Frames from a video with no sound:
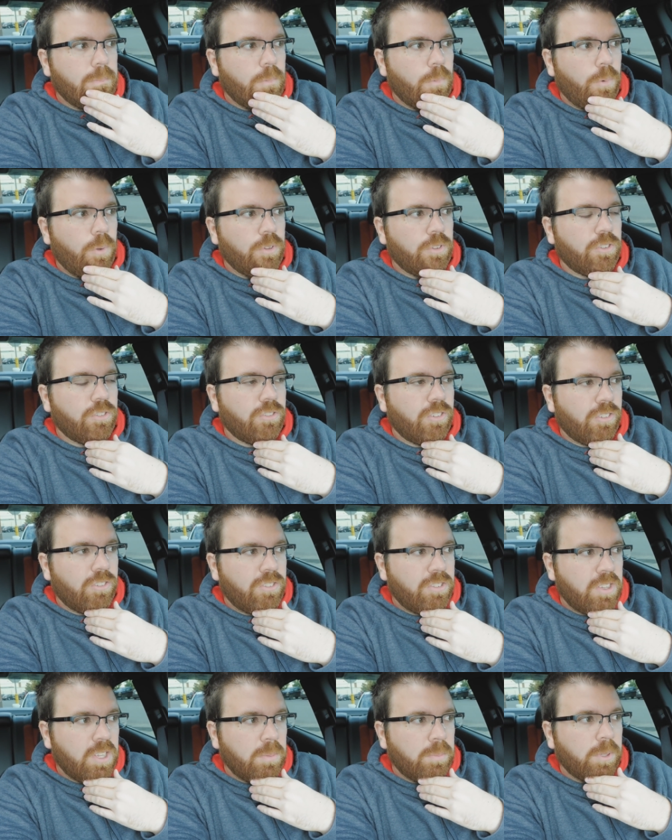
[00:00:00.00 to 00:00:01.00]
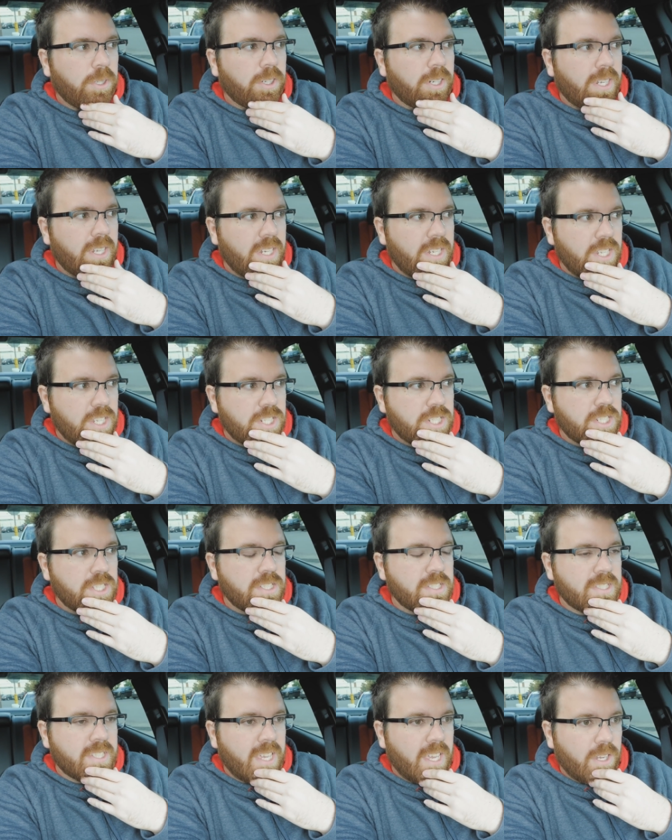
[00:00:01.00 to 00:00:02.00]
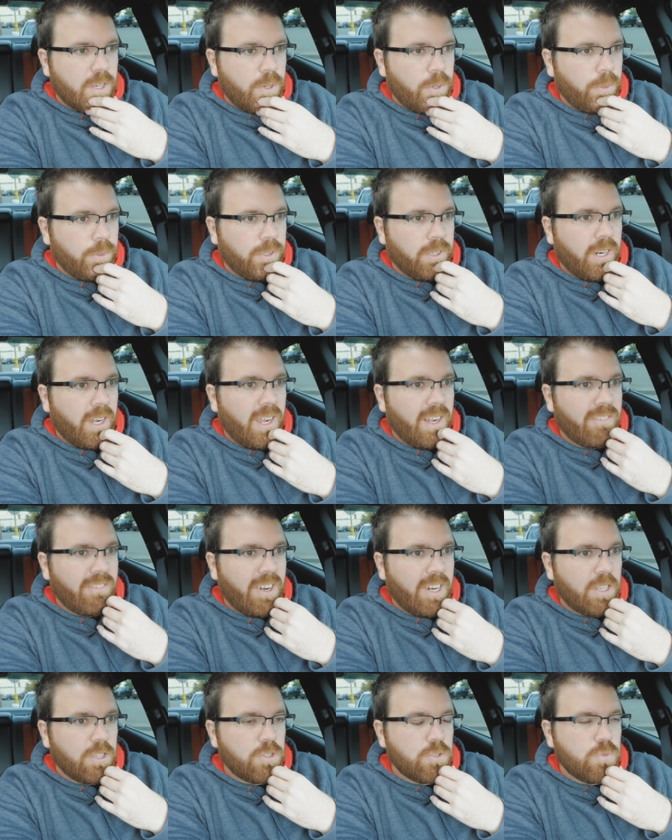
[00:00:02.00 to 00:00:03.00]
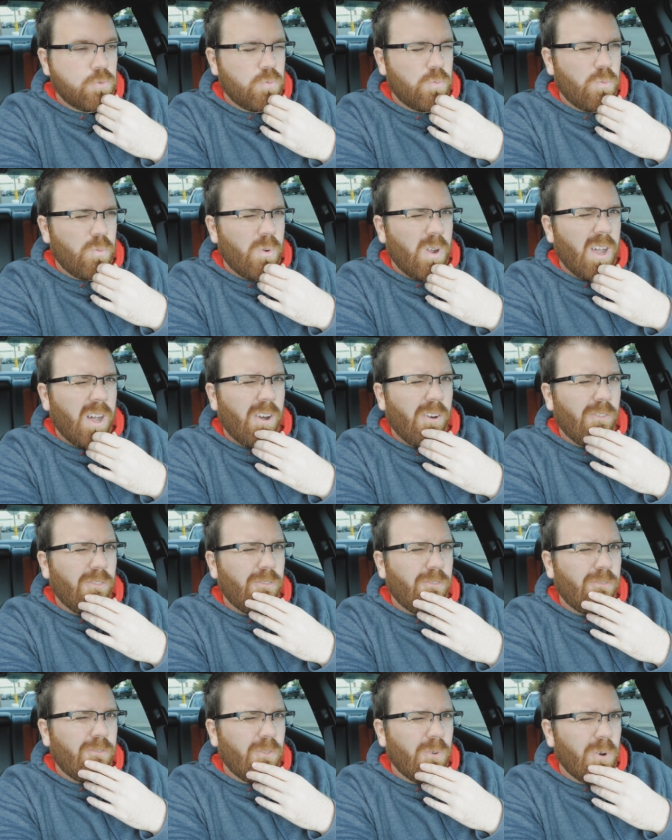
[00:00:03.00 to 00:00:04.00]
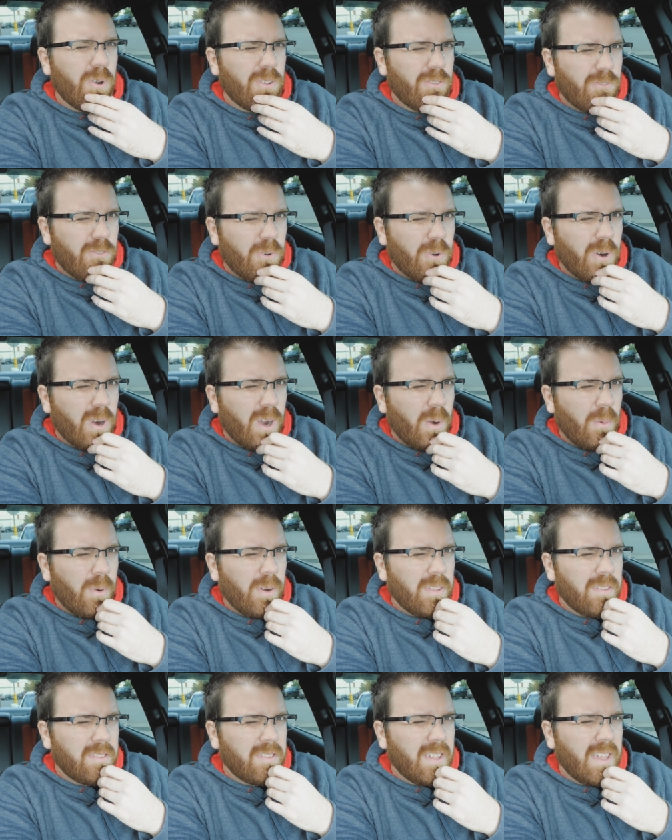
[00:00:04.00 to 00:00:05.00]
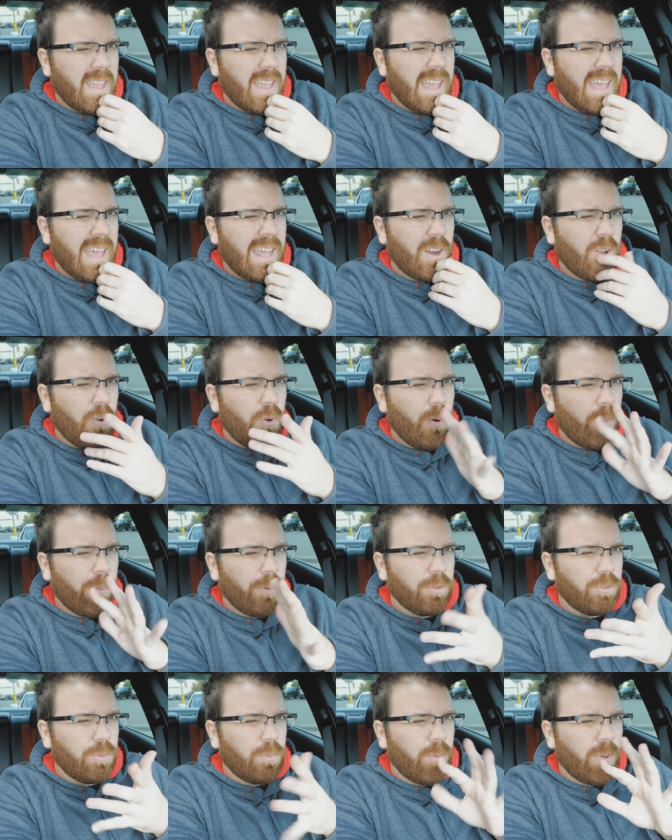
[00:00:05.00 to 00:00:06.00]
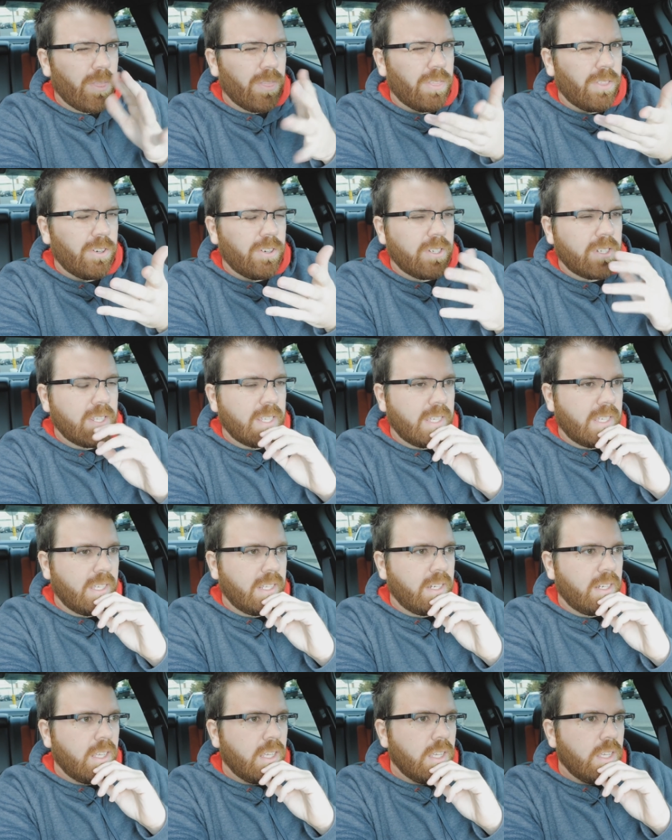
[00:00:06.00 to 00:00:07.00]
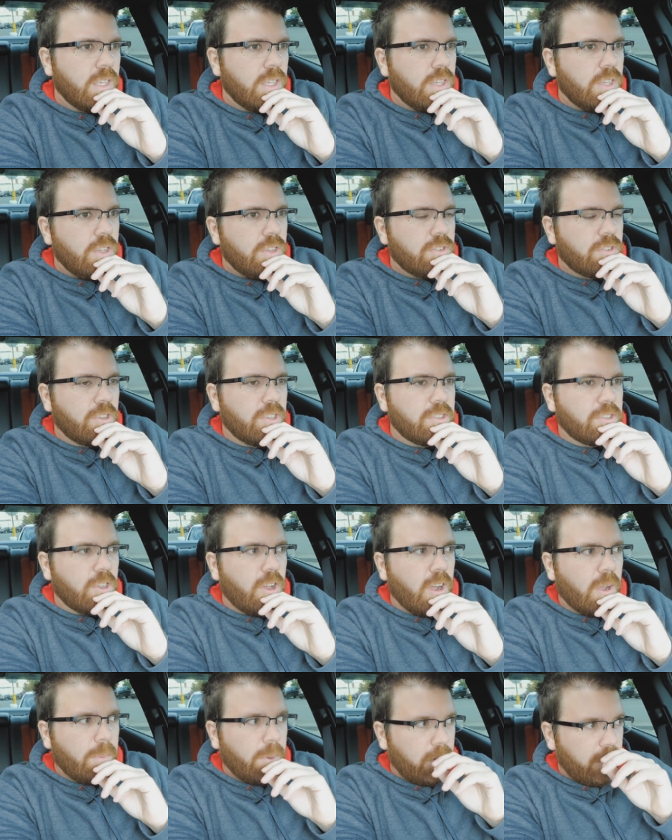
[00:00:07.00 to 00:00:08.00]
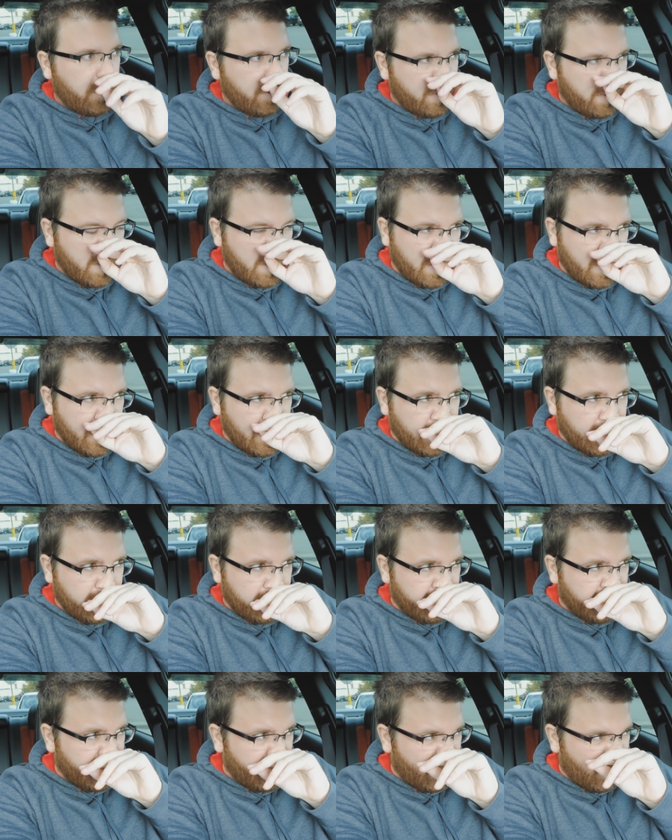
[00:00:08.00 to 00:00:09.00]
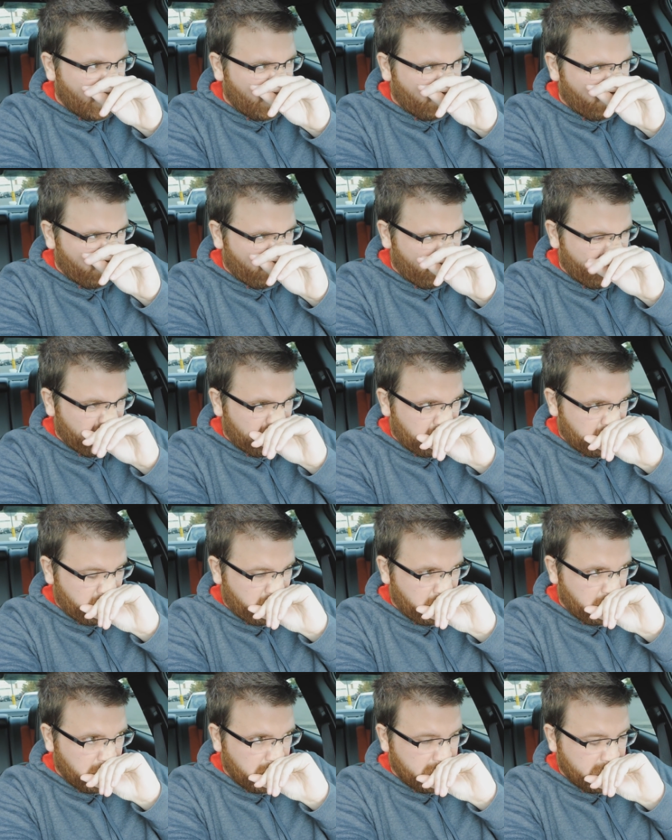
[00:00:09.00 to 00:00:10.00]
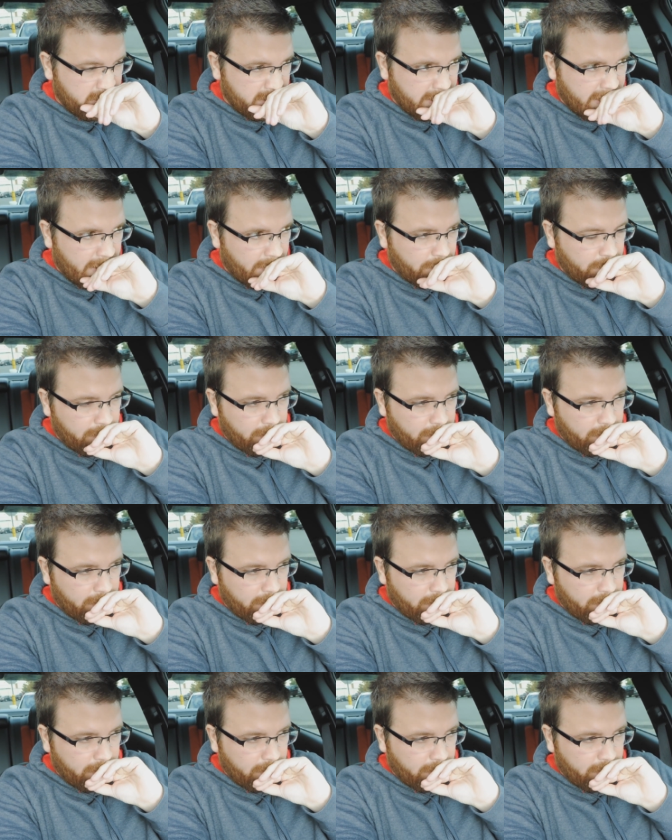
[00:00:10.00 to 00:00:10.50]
was similar conditions, getting colder out. I ran at 12:44, I want to say, at almost 113. So let's talk about it. You can see his. If you look at the time